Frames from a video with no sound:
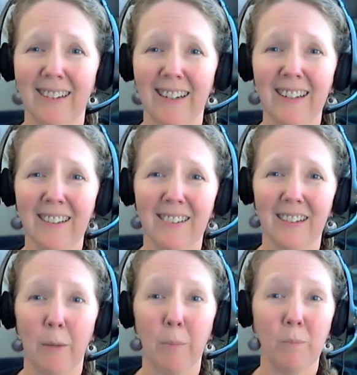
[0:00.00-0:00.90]
is
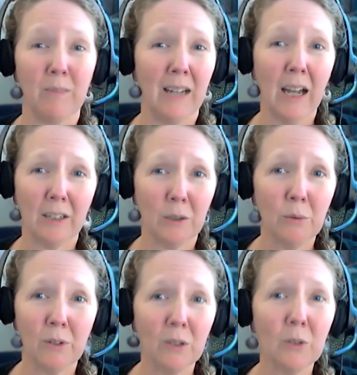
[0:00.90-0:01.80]
not
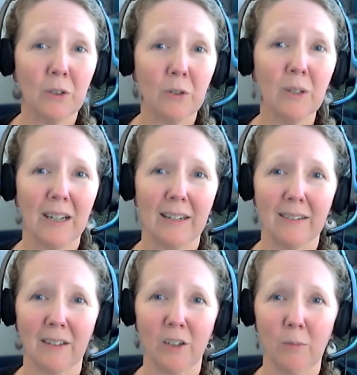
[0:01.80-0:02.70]

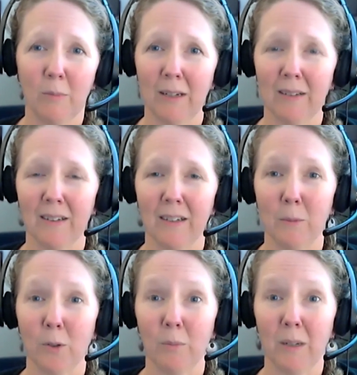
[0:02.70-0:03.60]
utilized in human medicine
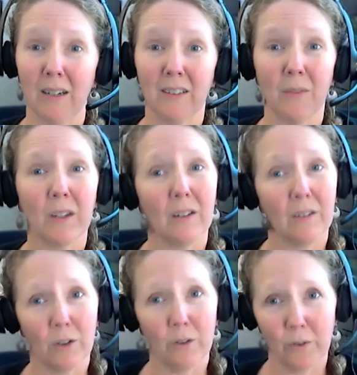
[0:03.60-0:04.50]
anymore because of the
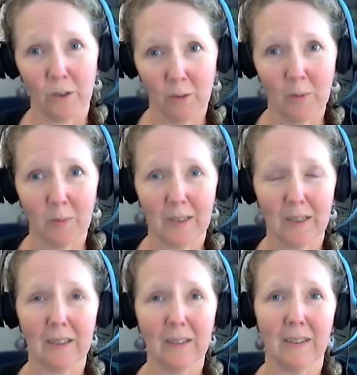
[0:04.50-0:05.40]
concern for aluminum
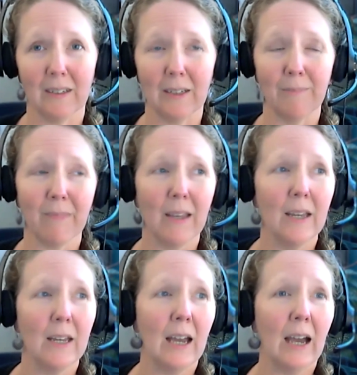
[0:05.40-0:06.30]
toxicity.
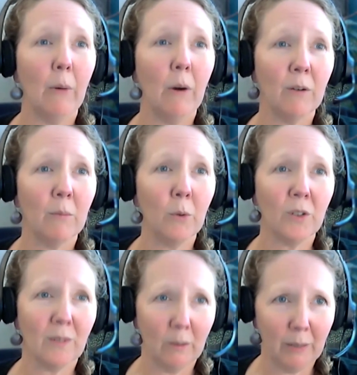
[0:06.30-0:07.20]
However,
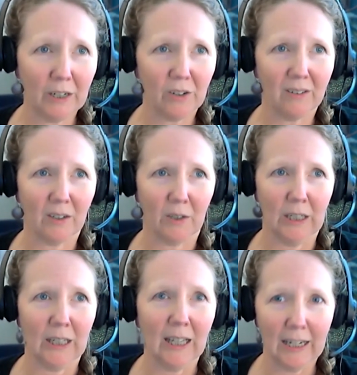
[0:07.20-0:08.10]
most of our patients are
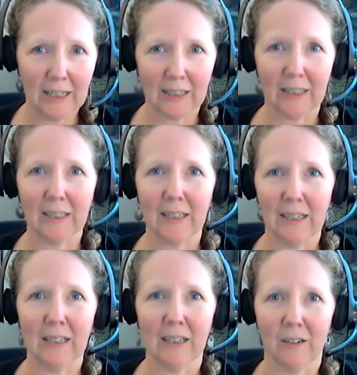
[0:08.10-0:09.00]
unlikely to
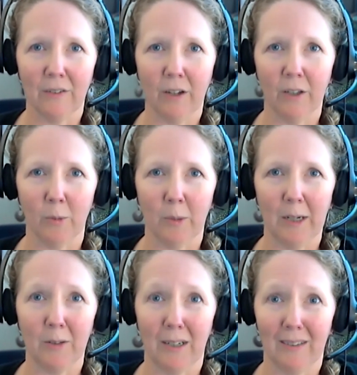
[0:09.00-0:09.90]
eat enough aluminum
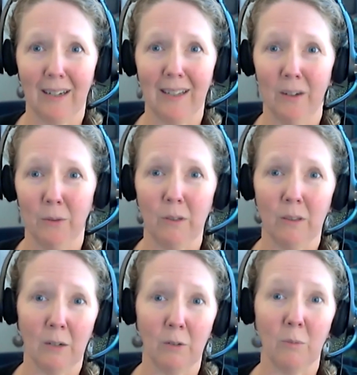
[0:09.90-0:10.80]
hydroxide that
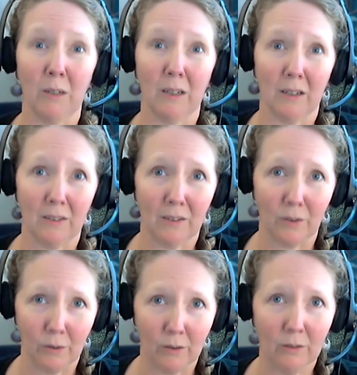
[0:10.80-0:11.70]
there would be a
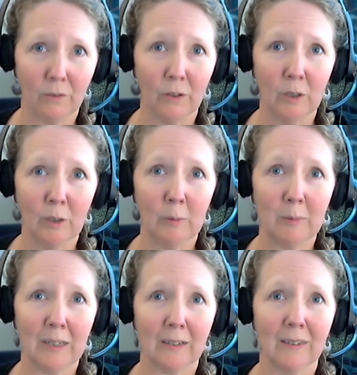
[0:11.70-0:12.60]
concern for aluminum
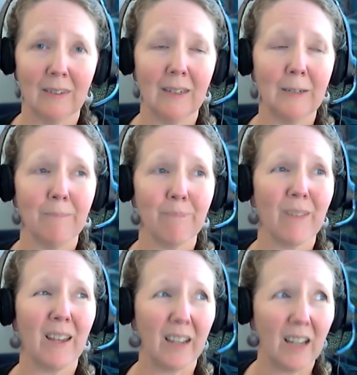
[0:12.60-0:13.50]
toxicity.
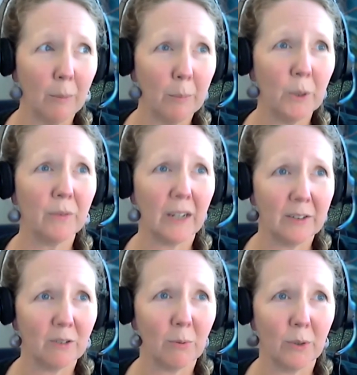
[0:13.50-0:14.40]
A couple of
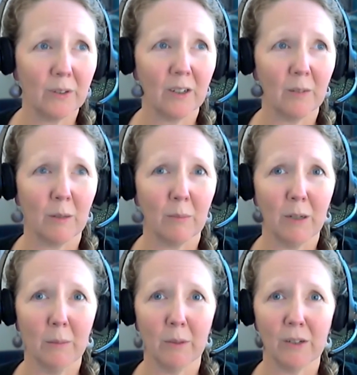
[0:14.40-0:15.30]
case reports that have been
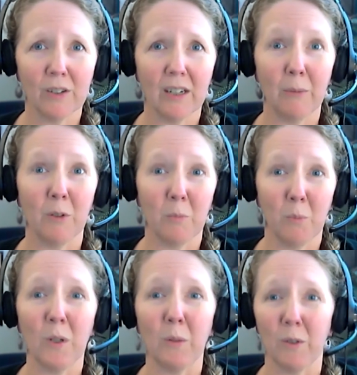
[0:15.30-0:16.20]
published, it was
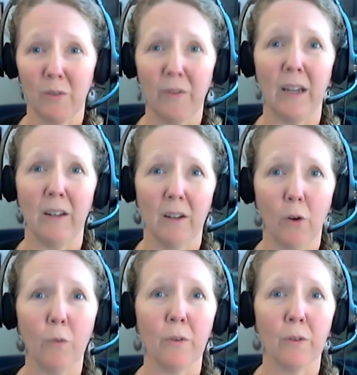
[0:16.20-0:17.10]
when it was fed
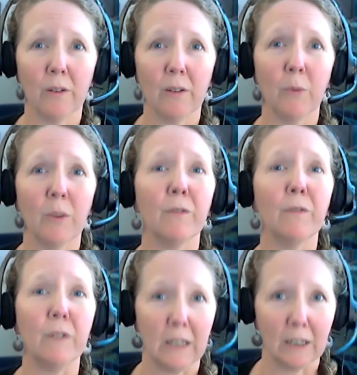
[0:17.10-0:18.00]
over with a
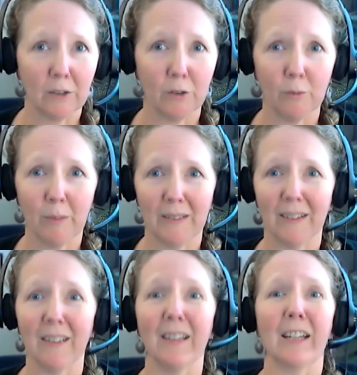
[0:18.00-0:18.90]
feeding tube,
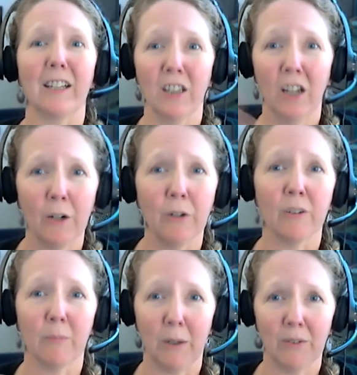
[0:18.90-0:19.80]
basically like
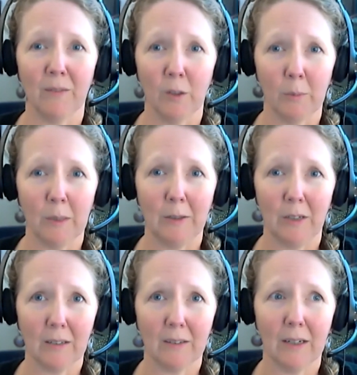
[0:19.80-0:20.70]
large amounts of aluminum
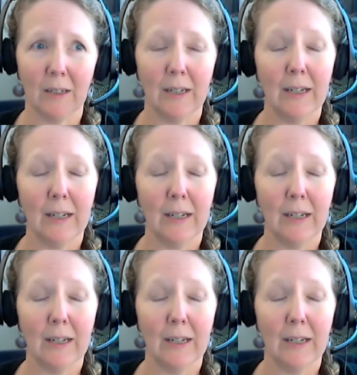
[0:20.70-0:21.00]
hydroxide.